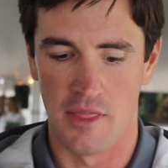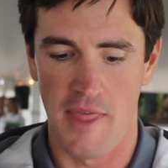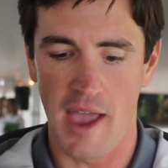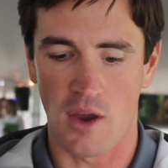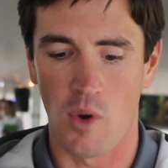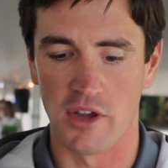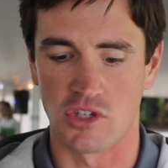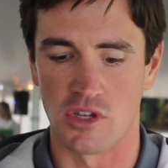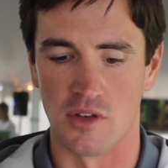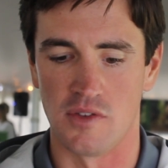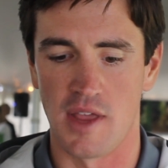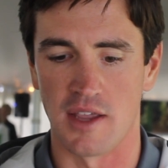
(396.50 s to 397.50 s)
that
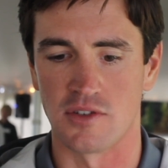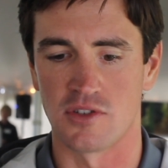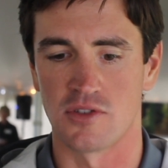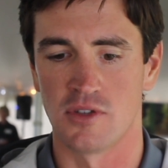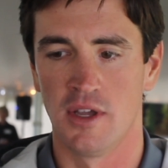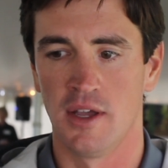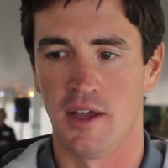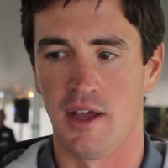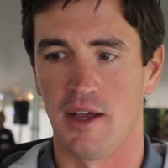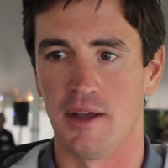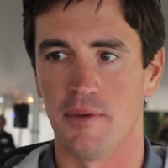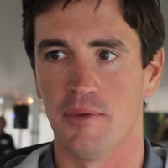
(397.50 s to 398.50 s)
question takes,
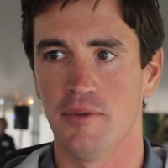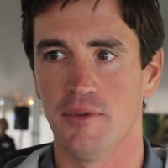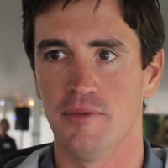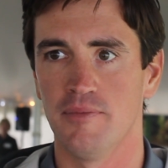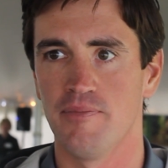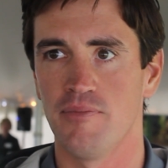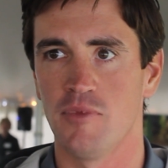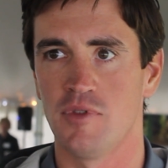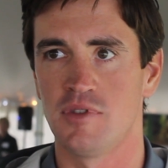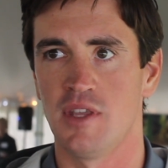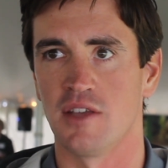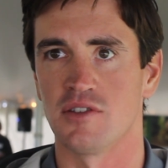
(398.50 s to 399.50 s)

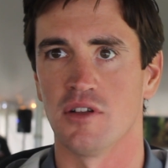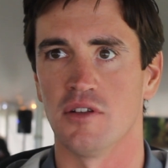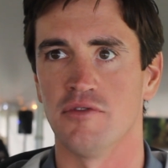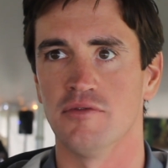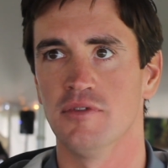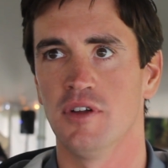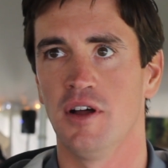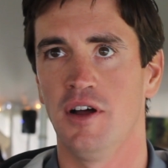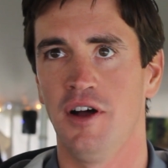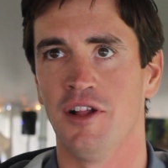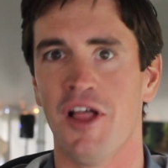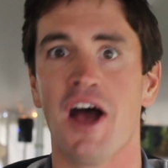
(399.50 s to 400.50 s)
uh, takes a,
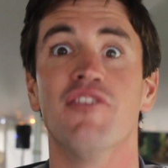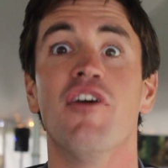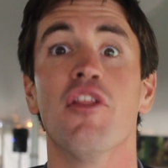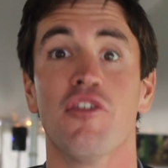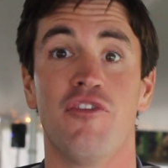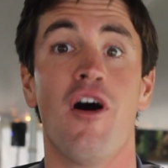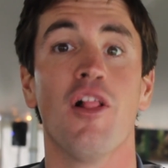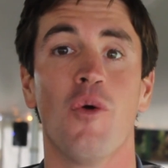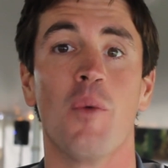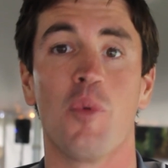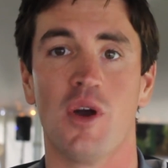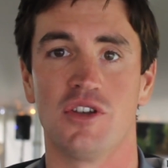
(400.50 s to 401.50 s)
a lot of other
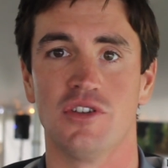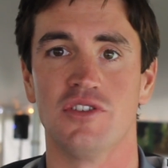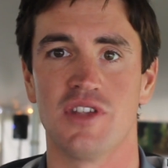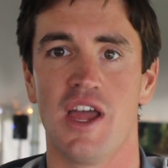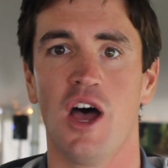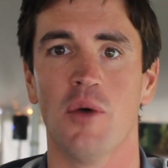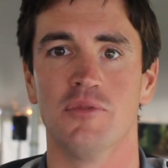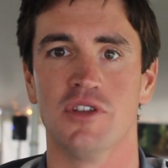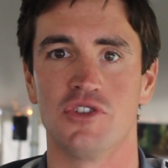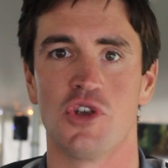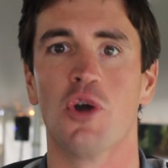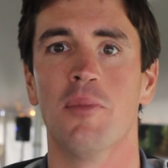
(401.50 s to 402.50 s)
follow-up questions to help
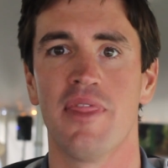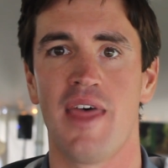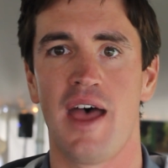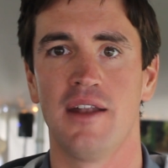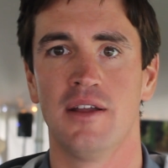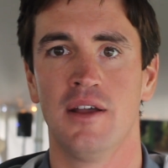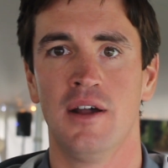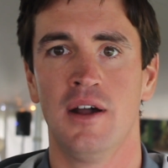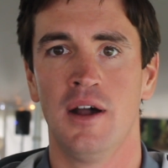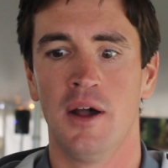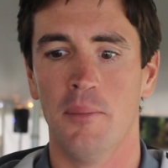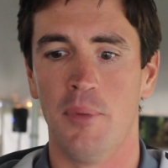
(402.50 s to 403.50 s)
determine
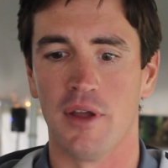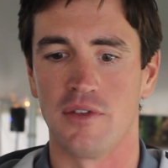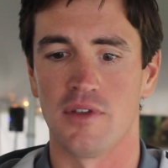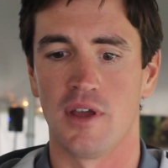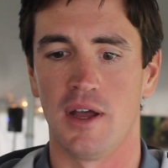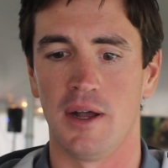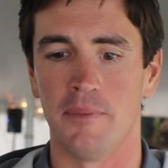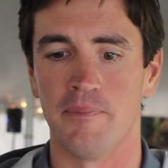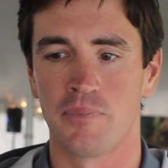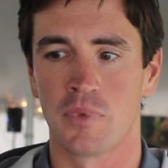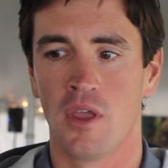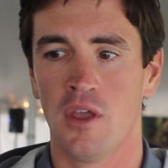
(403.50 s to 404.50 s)
that. But uh,
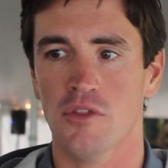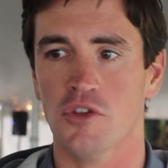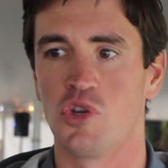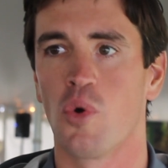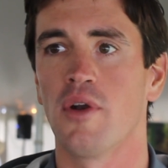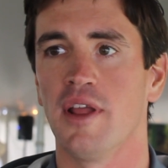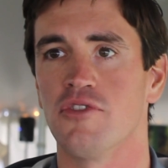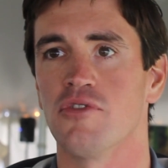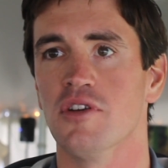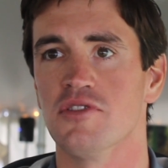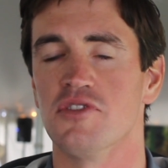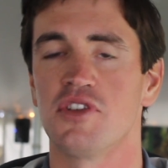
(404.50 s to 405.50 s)
the short
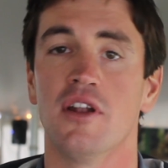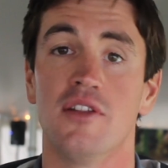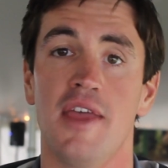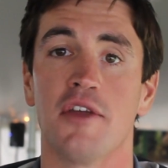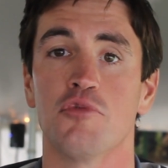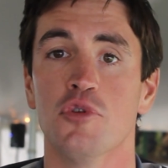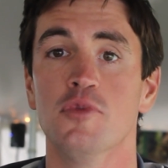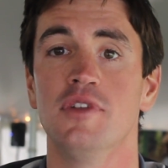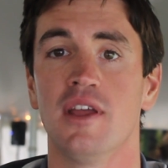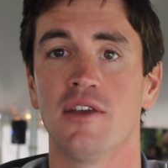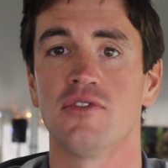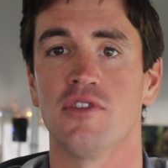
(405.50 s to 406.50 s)
answer is it's going to take root
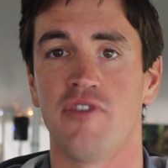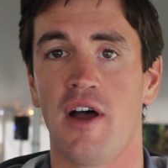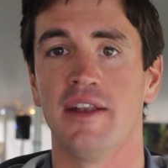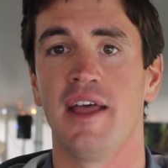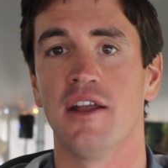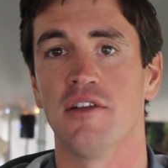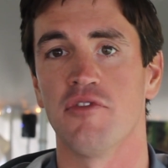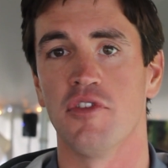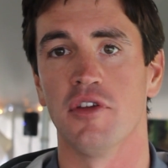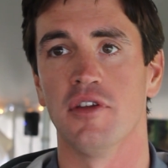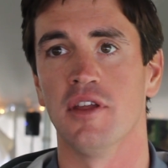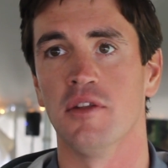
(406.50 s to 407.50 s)
digs to find out if
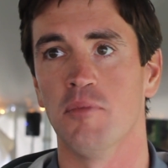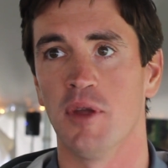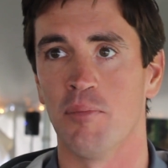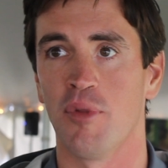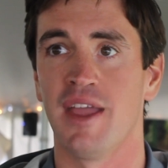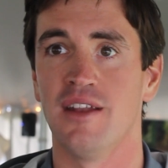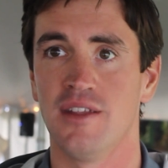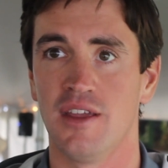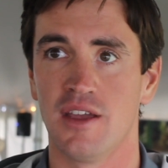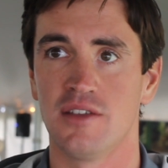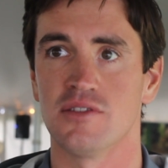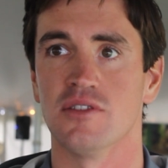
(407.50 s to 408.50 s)
the, and, and plant
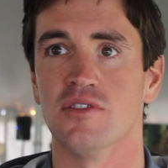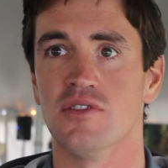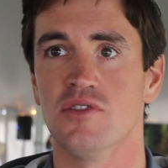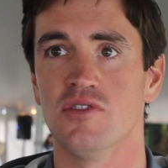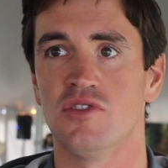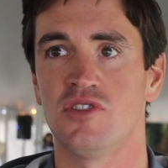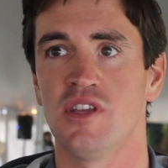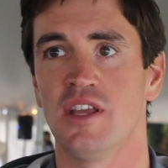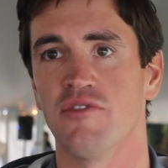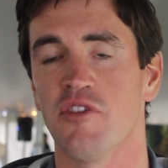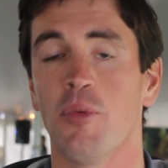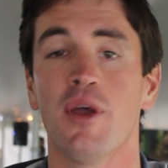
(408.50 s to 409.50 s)
digs and
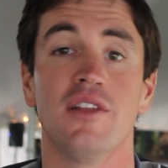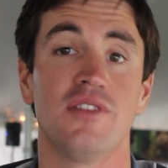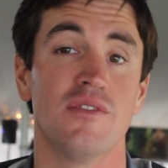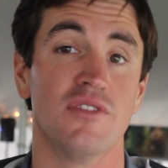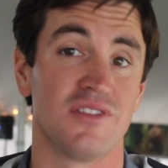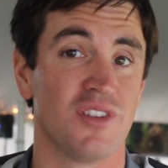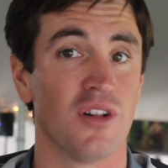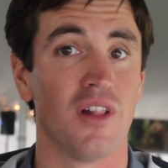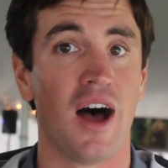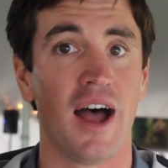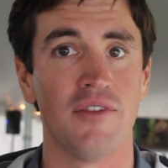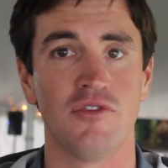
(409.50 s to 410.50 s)
seeing if the plant's even still
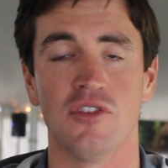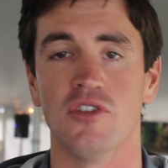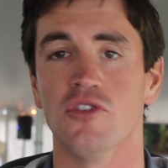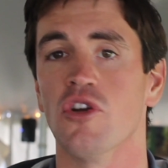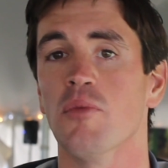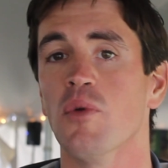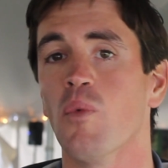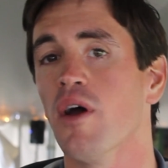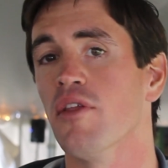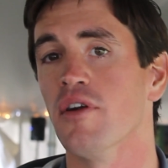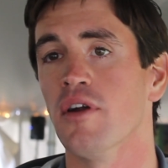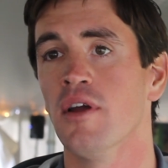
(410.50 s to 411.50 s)
alive to determine
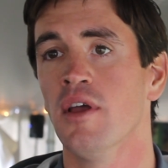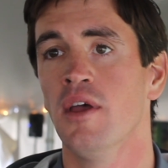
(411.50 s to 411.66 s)
whether